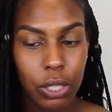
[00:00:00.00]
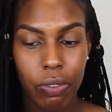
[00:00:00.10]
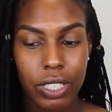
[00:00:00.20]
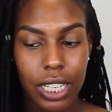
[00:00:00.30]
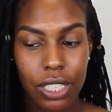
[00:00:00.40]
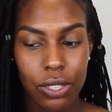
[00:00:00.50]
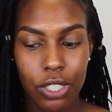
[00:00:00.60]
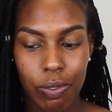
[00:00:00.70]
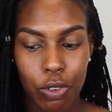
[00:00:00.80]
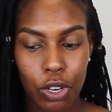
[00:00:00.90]
So if it says
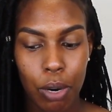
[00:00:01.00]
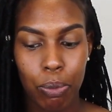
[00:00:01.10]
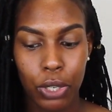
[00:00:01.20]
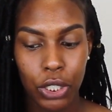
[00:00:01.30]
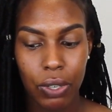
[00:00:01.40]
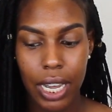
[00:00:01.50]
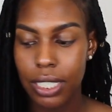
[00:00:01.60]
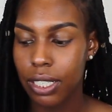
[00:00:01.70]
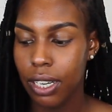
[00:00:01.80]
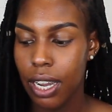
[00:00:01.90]
use it for
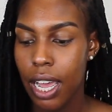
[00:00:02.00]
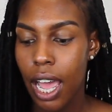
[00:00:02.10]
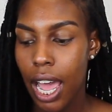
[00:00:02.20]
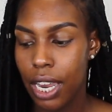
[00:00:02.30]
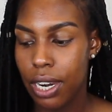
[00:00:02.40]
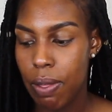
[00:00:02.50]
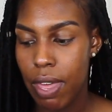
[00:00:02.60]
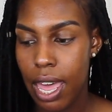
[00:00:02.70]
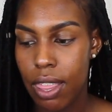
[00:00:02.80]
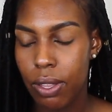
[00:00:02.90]
moisturizer, I do that.